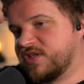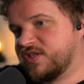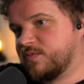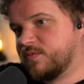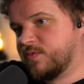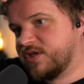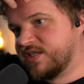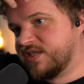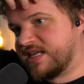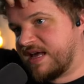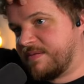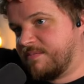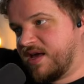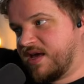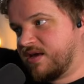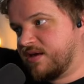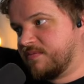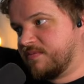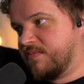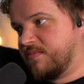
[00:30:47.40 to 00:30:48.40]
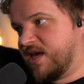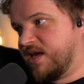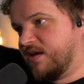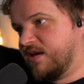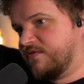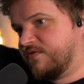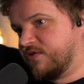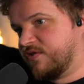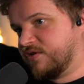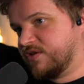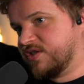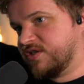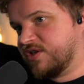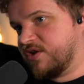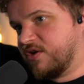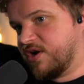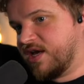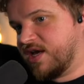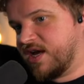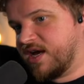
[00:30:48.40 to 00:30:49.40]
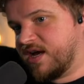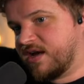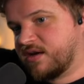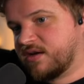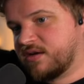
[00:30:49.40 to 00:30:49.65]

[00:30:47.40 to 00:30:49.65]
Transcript: does that make me for zodiac?